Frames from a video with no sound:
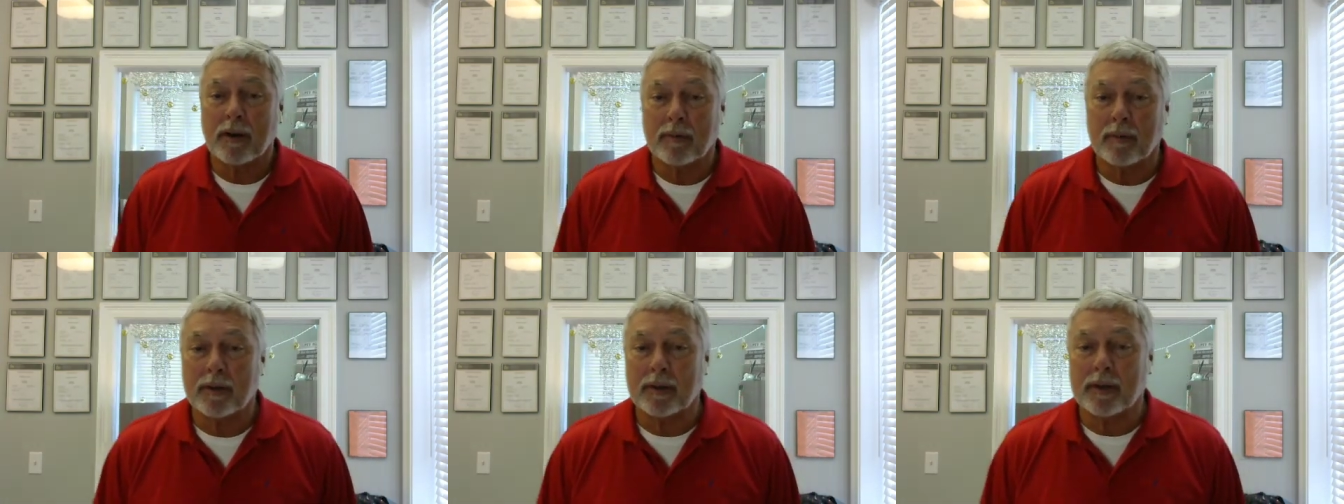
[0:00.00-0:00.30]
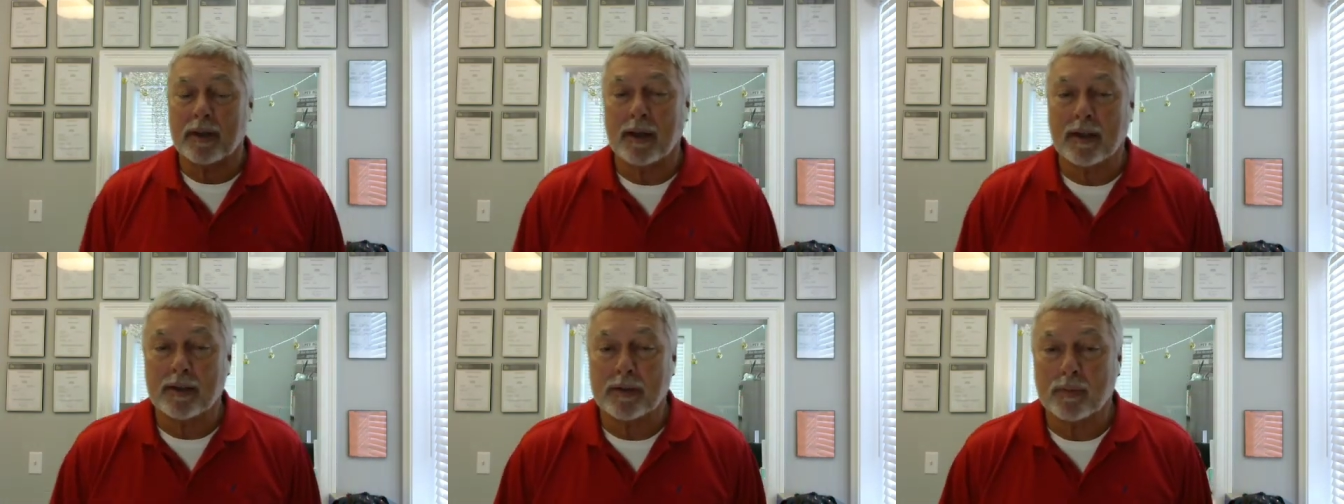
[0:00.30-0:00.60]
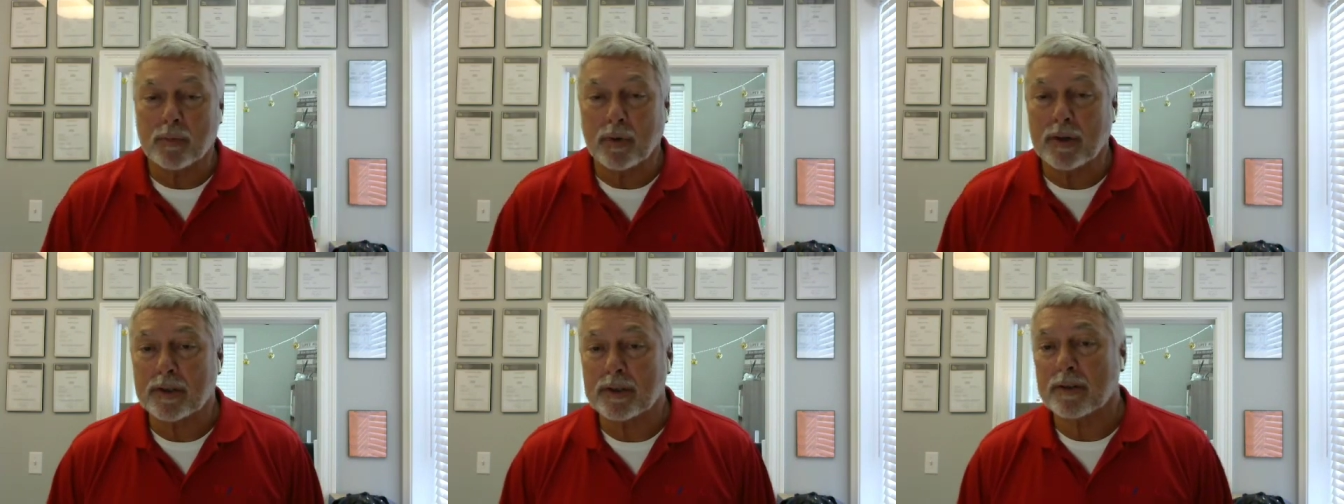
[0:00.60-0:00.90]
retains
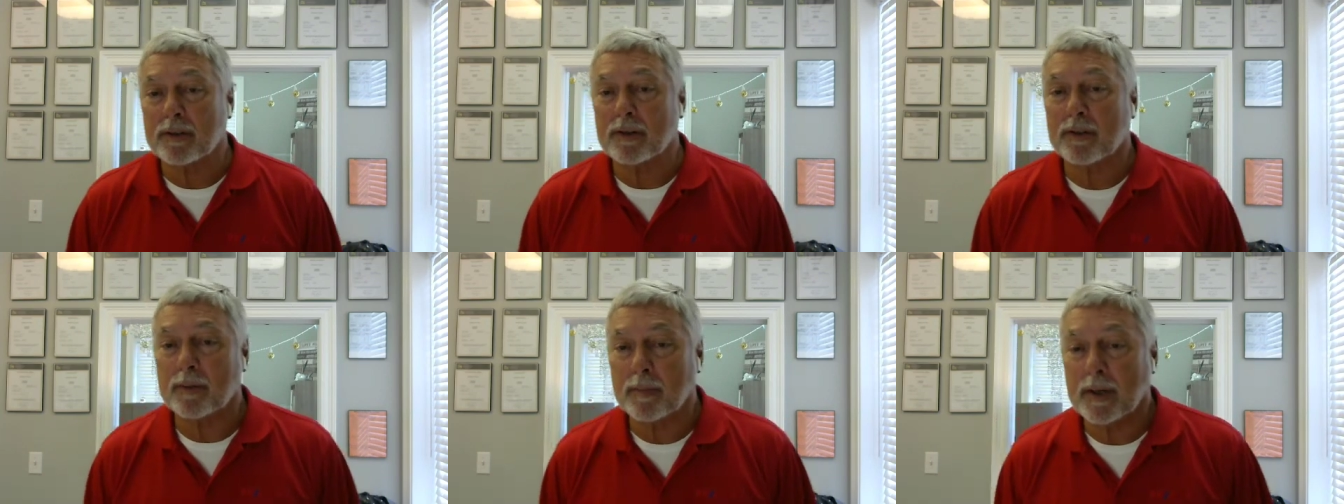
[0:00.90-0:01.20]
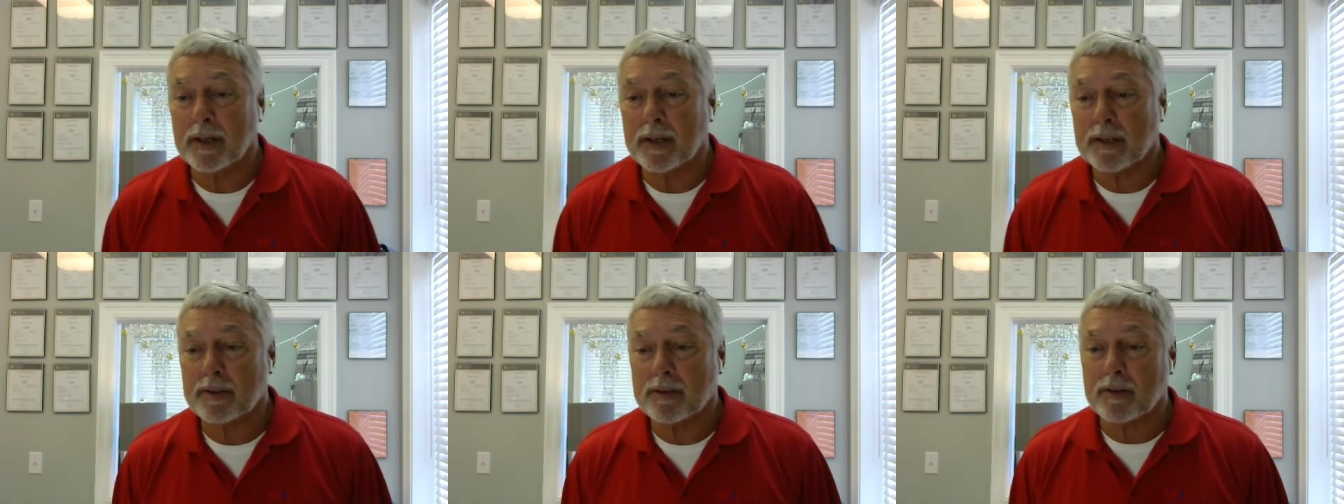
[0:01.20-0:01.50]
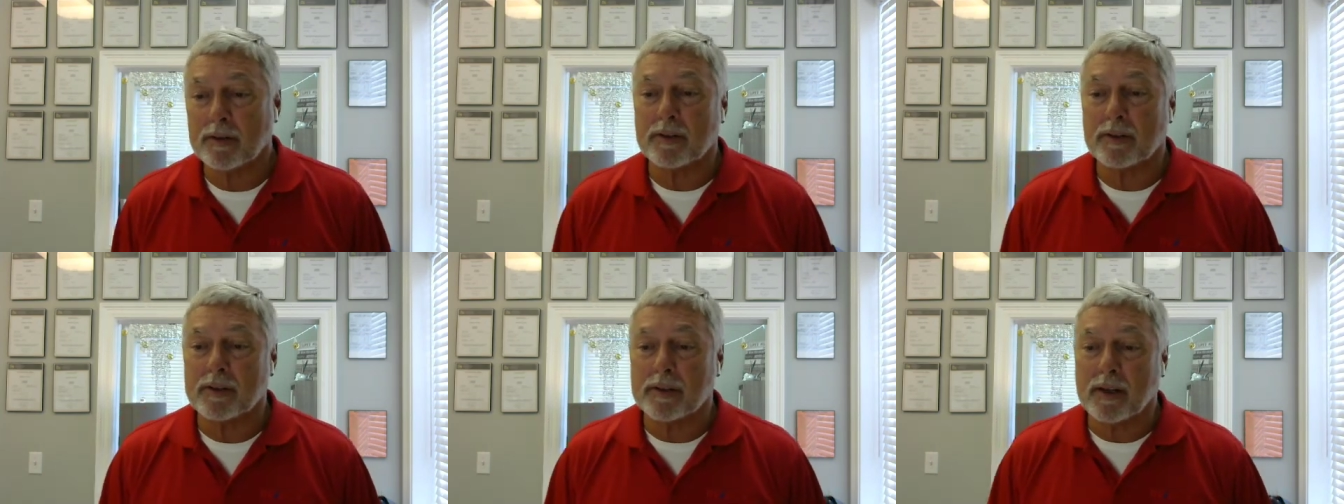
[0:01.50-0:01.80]
moisture and makes
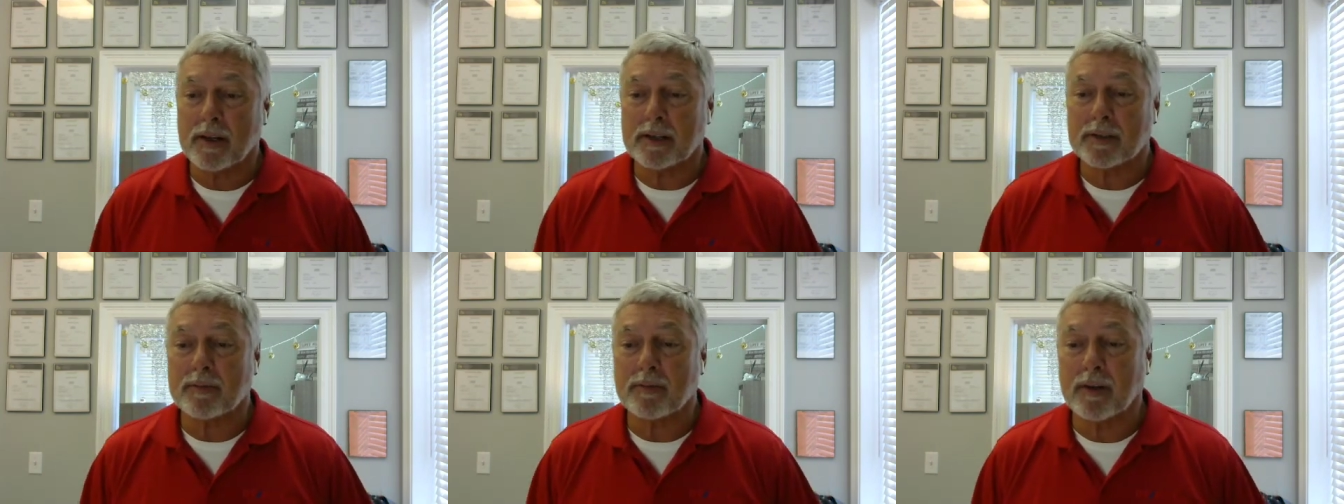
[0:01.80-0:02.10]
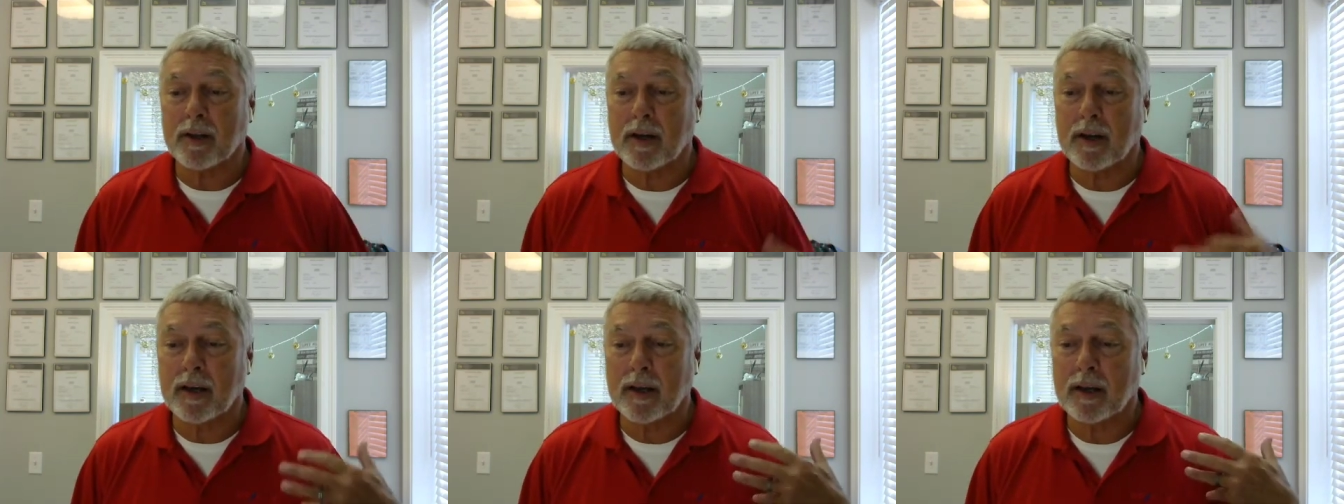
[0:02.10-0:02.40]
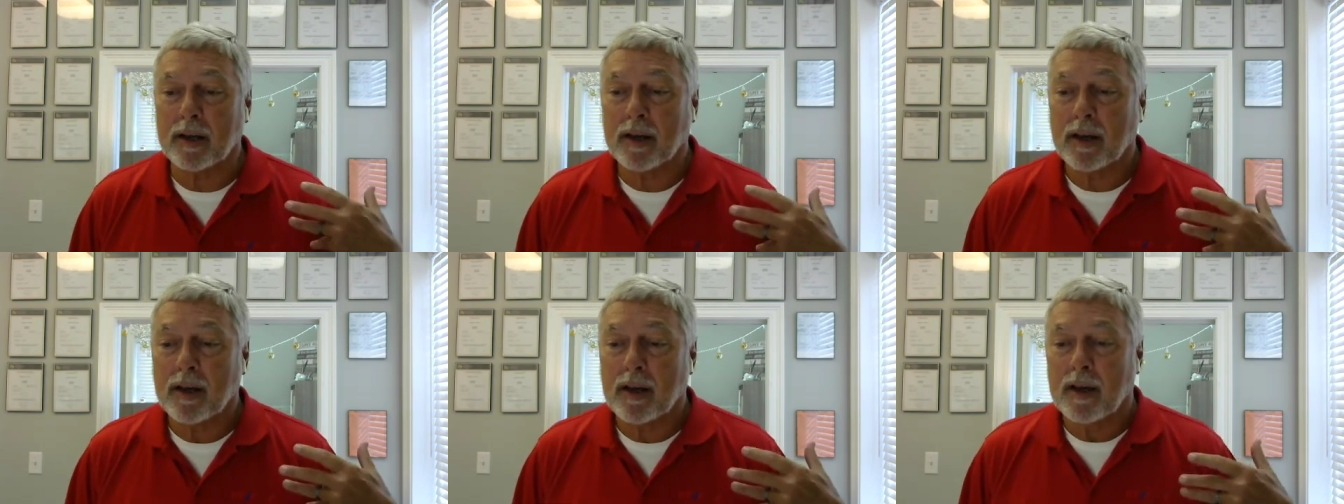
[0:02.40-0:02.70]
sure there's less
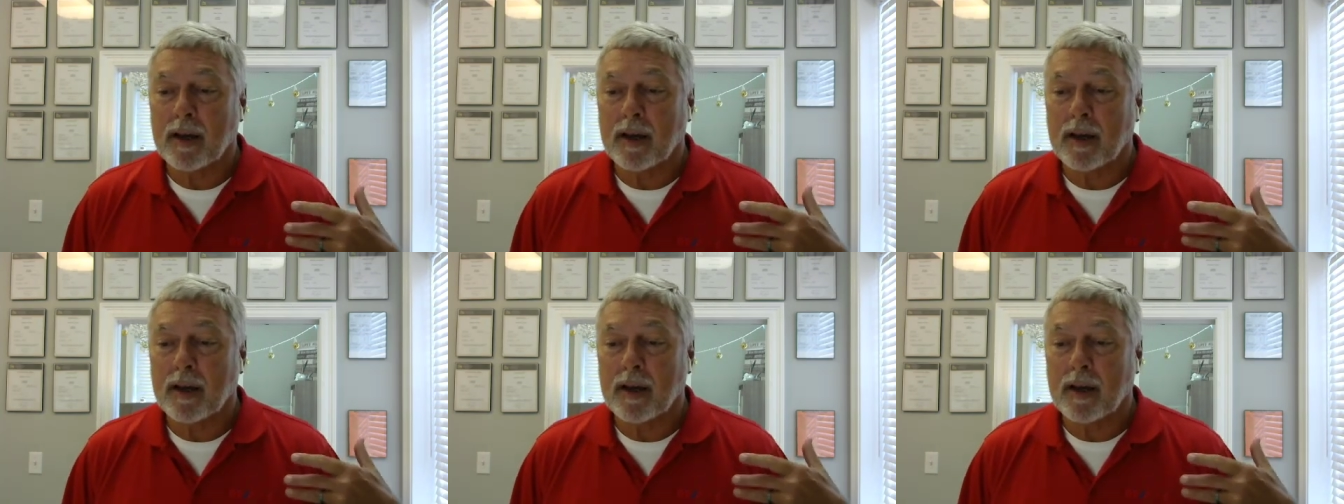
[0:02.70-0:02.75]
flooding